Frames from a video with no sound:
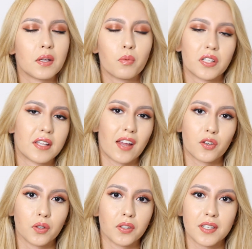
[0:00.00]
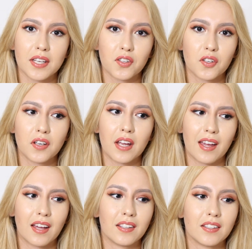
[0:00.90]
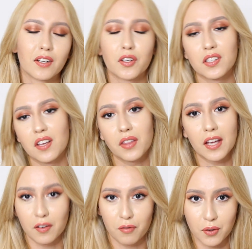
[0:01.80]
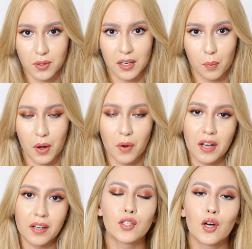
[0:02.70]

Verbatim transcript: it, was an actual decision and there is nothing confusing about it.